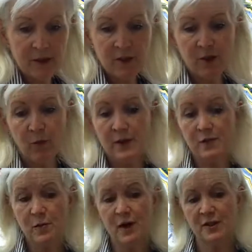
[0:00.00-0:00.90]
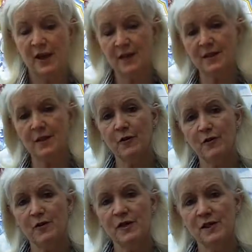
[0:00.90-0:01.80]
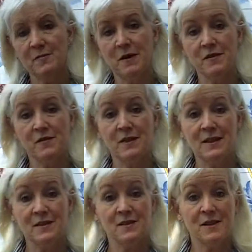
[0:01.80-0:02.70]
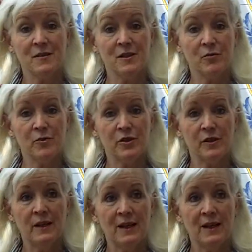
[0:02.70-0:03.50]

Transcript: she wonders why she had to go through 6 months of unnecessary torture.